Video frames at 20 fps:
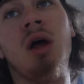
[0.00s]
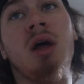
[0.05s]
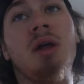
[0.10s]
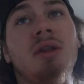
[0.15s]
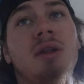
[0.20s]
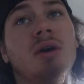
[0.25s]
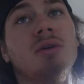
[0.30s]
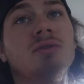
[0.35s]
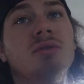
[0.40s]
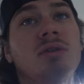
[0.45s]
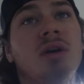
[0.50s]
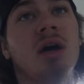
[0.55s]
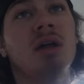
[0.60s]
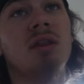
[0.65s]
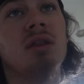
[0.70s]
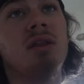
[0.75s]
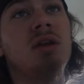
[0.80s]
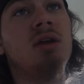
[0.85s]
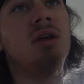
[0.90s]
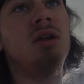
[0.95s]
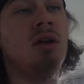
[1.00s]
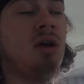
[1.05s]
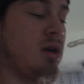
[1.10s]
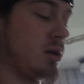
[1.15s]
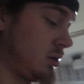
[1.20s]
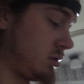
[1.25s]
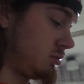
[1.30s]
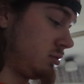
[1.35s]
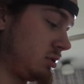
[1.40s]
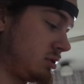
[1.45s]
No, nothing.
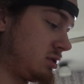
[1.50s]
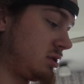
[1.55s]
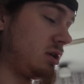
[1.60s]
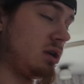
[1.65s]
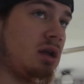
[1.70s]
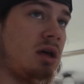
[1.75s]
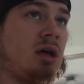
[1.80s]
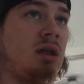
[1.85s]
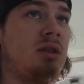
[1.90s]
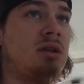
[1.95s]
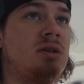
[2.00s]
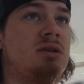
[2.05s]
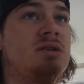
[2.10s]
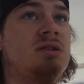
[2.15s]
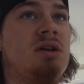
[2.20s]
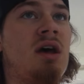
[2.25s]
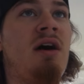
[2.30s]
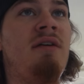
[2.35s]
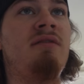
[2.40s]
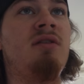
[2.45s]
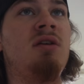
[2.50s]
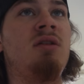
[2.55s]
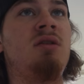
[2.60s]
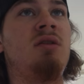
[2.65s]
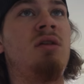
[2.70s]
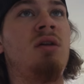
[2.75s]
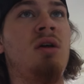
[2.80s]
What's today? The 7th?